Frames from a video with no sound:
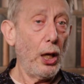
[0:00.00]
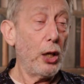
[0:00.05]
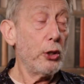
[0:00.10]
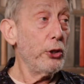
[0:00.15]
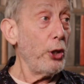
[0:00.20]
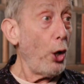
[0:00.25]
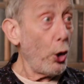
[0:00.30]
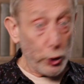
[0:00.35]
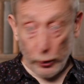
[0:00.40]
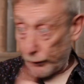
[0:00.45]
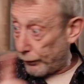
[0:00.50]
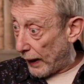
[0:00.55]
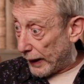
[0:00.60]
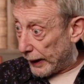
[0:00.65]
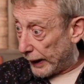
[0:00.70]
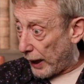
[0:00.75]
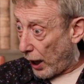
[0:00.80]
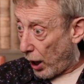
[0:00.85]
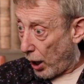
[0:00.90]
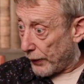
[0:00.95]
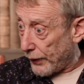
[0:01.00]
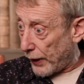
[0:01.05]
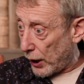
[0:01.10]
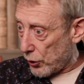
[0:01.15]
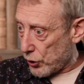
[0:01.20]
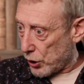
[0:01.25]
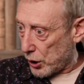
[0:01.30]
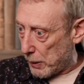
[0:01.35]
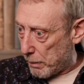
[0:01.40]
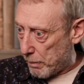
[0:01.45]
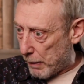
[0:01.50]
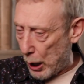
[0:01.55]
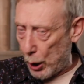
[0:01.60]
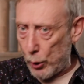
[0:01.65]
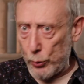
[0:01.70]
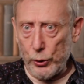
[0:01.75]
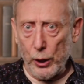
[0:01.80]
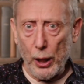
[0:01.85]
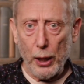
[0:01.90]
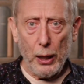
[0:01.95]
Not funny either,
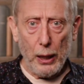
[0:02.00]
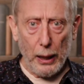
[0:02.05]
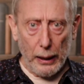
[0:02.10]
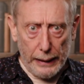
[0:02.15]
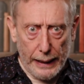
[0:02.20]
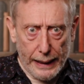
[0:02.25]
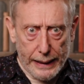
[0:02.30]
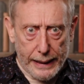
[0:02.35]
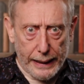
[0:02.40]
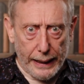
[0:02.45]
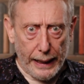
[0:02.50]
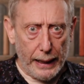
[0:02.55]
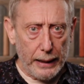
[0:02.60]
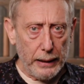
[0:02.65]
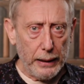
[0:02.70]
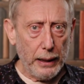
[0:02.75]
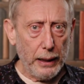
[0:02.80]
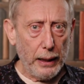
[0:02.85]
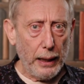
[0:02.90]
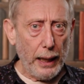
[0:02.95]
Simone, Lydia.